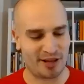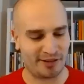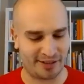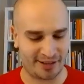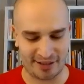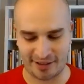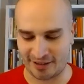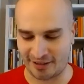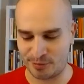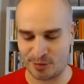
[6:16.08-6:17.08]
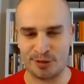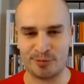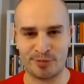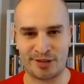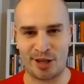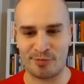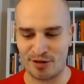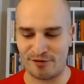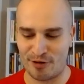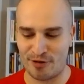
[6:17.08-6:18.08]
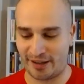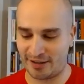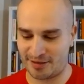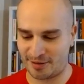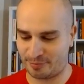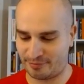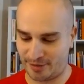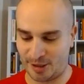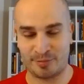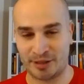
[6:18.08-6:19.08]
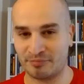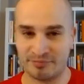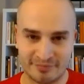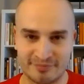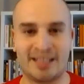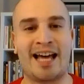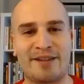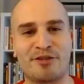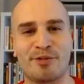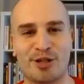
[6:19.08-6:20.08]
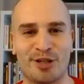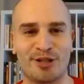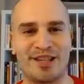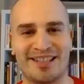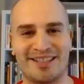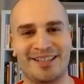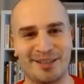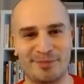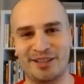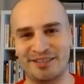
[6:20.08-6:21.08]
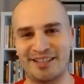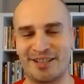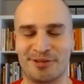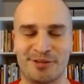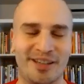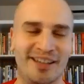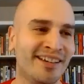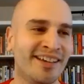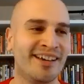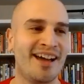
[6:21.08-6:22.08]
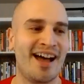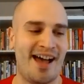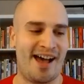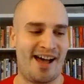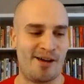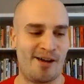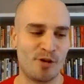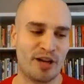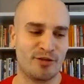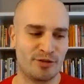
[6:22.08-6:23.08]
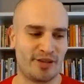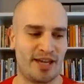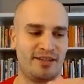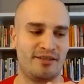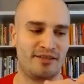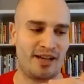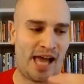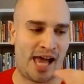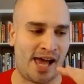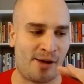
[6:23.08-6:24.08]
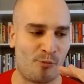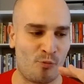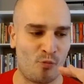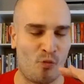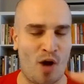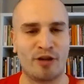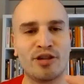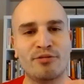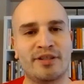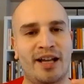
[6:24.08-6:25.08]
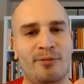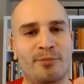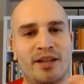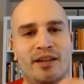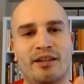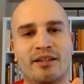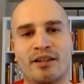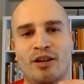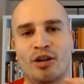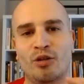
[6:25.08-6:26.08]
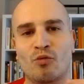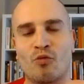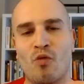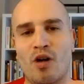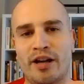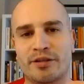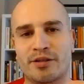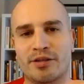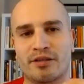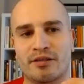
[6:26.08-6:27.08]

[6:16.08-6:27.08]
well. And I, and I, you know, celebrate you for that. Cause you know, not everybody shares that sentiment and that's okay. Um, okay. So then, um, why don't you tell me what,